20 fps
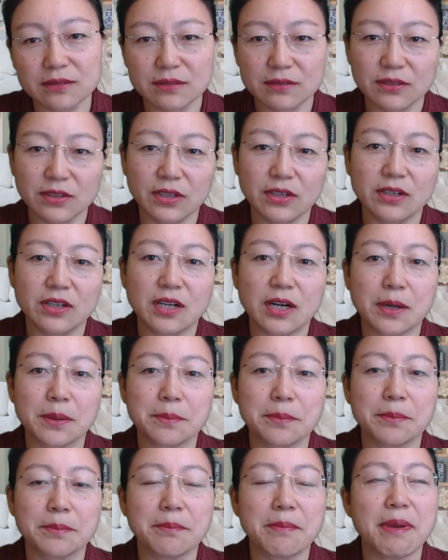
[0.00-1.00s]
There are
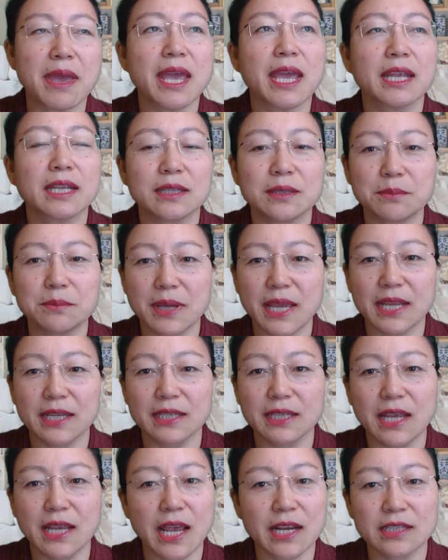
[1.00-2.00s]
many
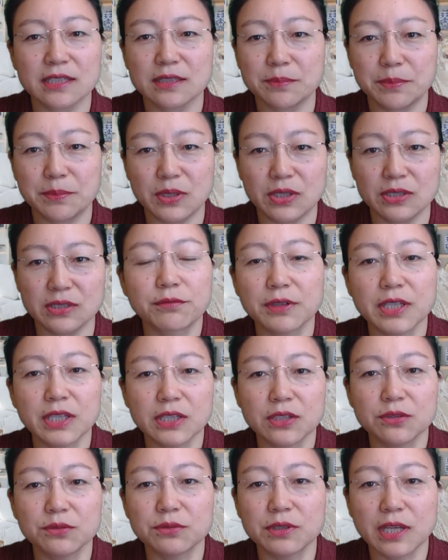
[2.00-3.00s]
experts
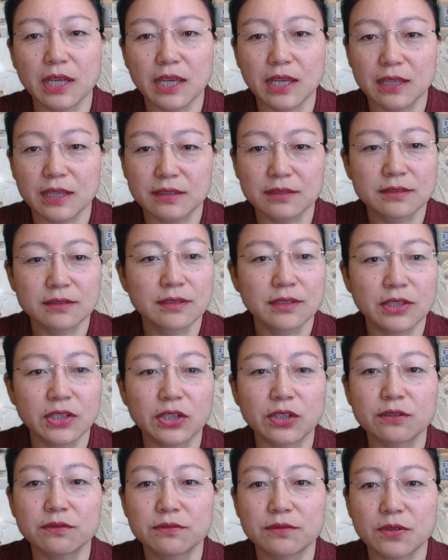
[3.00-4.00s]
you can learn
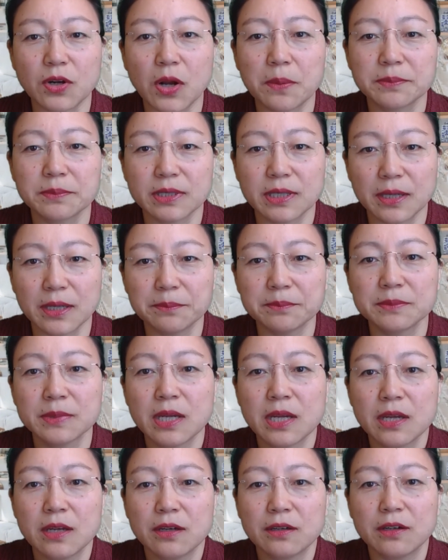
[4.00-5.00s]
from them,
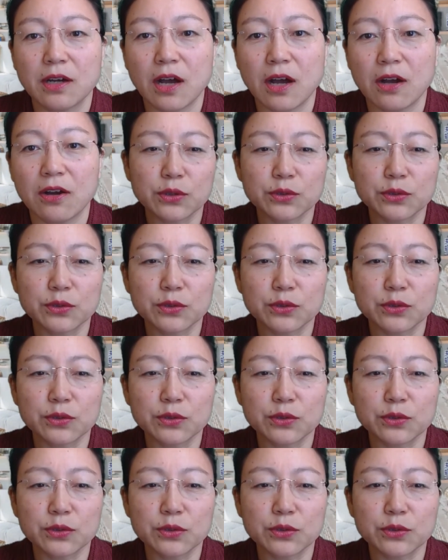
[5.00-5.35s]
how to